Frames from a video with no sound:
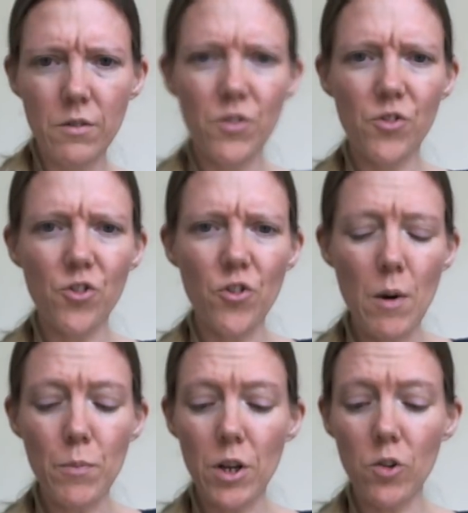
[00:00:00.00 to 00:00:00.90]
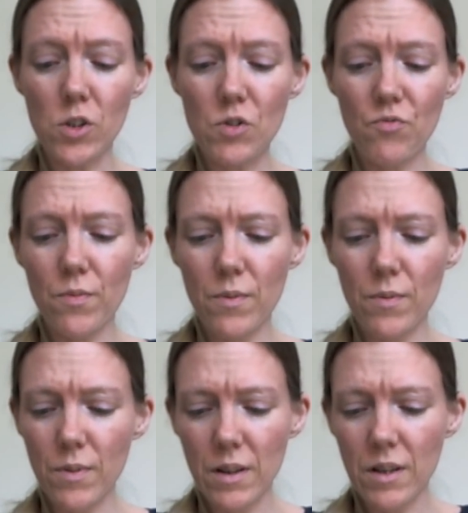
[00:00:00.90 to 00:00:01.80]
if you saw that, but it looks
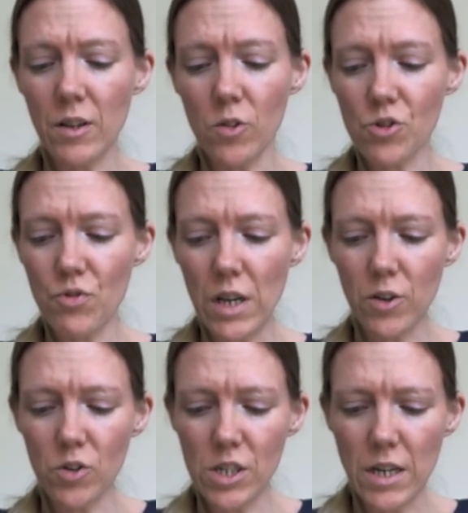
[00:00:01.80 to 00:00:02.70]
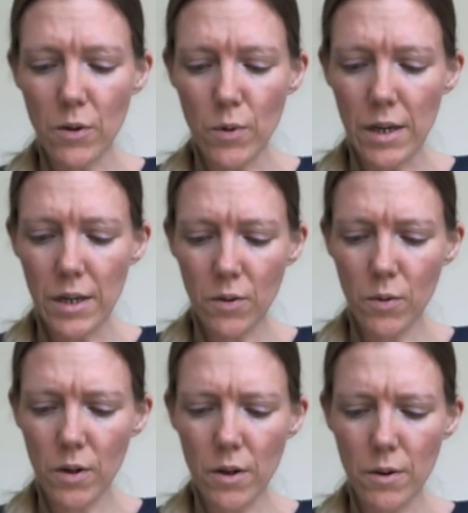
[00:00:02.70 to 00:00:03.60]
really good anyway.
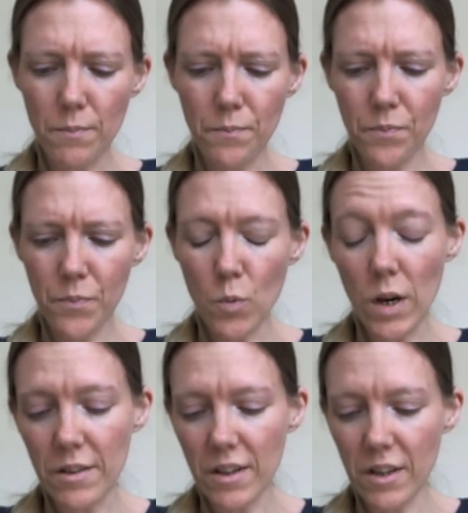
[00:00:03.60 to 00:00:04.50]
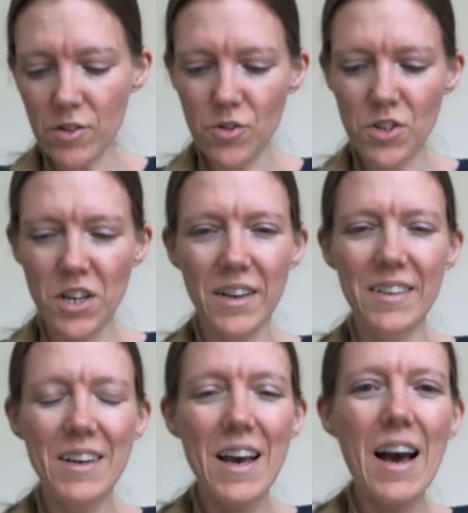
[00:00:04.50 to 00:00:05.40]
Well, I think it does.
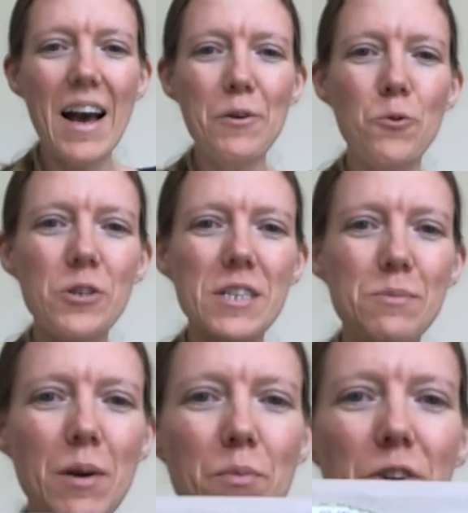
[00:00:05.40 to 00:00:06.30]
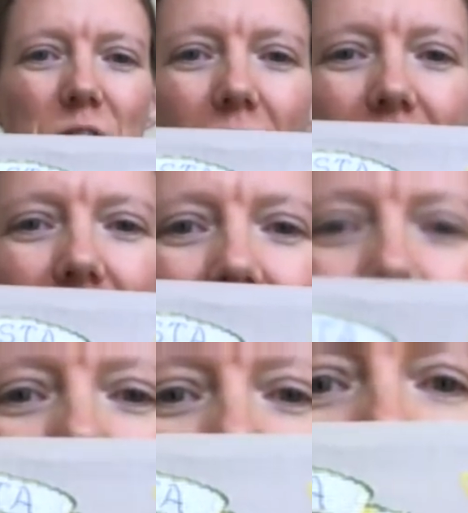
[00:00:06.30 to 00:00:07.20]
I would, it's my project, I
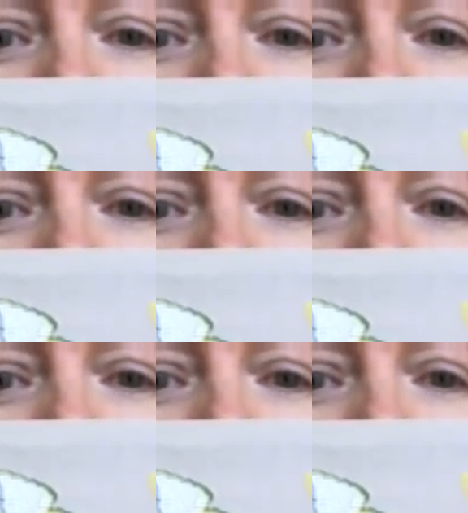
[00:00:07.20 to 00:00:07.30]
chose it.